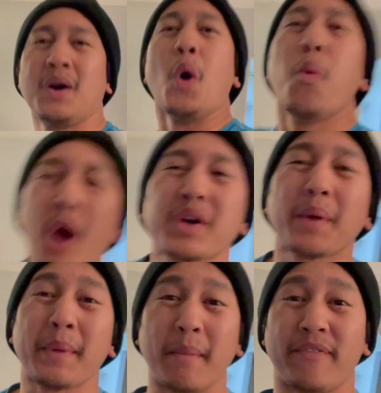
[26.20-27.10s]

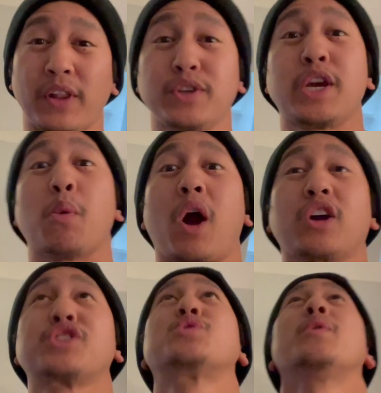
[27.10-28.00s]
Welcome you, my fellow
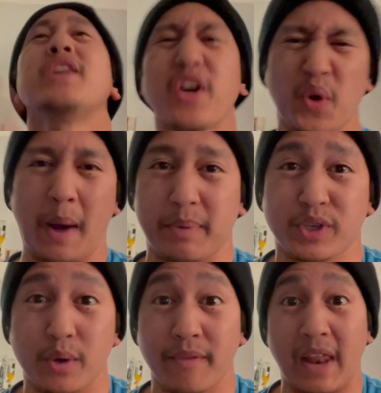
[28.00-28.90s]
JayWalkers, to another
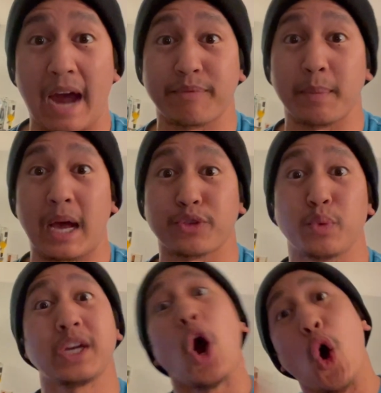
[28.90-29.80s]
episode of Live from Last
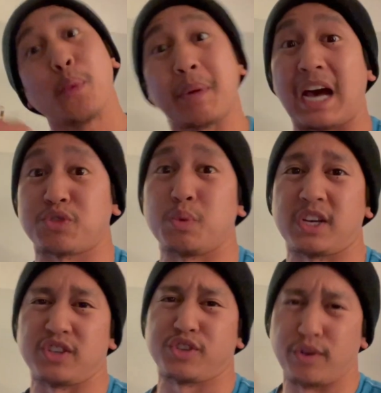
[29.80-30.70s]
Week. Hope last week
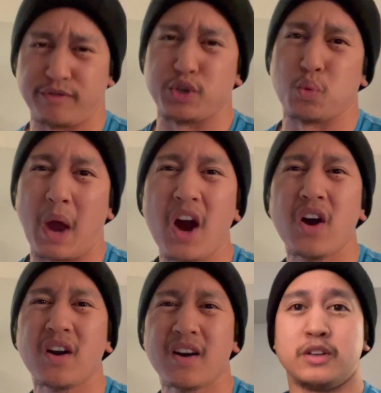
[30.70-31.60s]
has served you
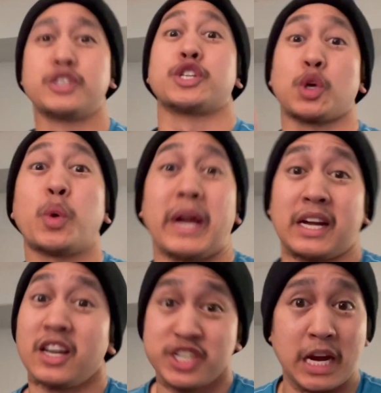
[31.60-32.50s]
well. Just a
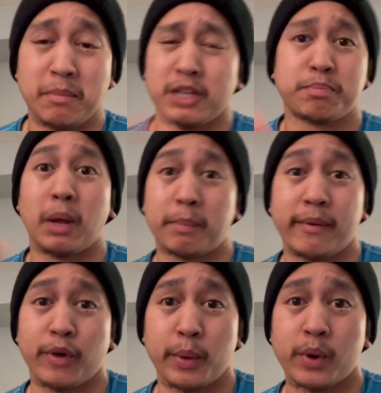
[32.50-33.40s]
quick shameless plug
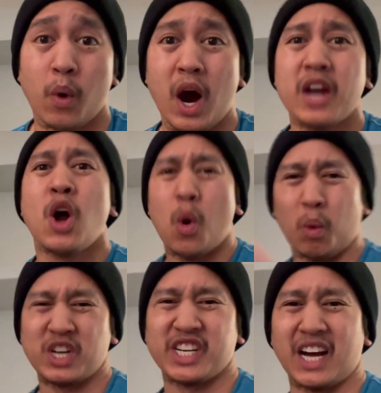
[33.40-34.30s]
before we go on.
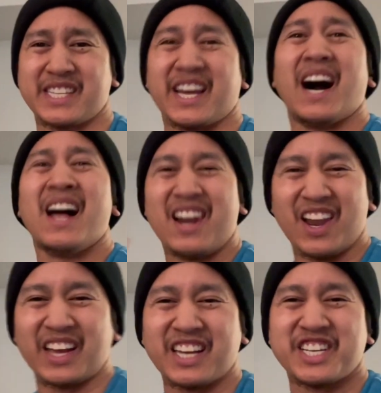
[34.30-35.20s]
Want you guys to
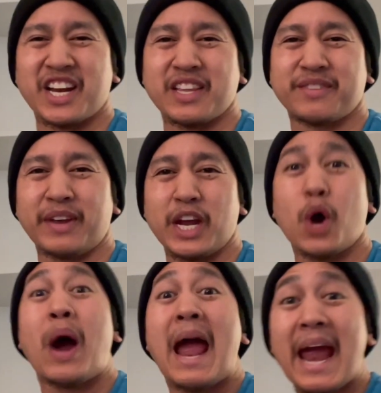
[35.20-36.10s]
like and share this
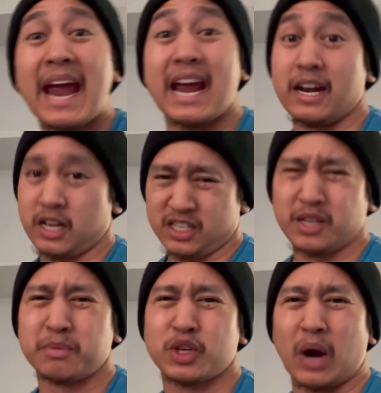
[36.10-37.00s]
video and
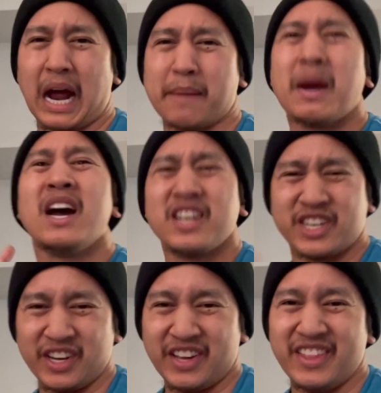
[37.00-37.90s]
subscribe
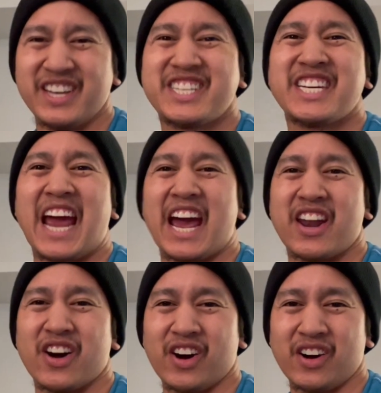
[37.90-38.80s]
to the
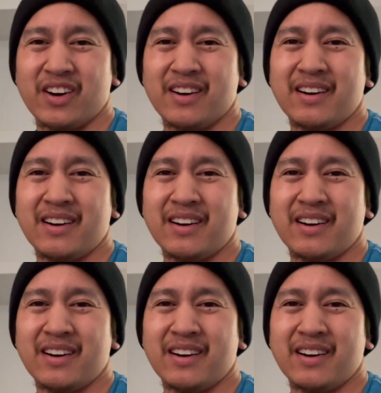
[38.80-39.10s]
channel.